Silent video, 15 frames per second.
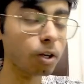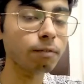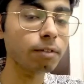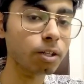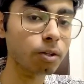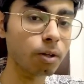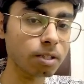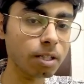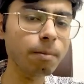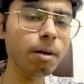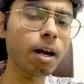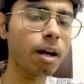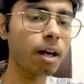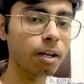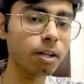of that concept
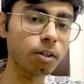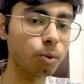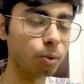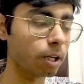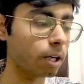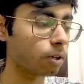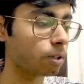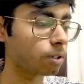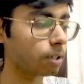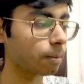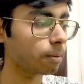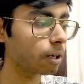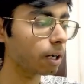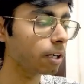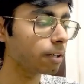and I know that concept,
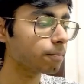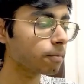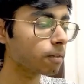right?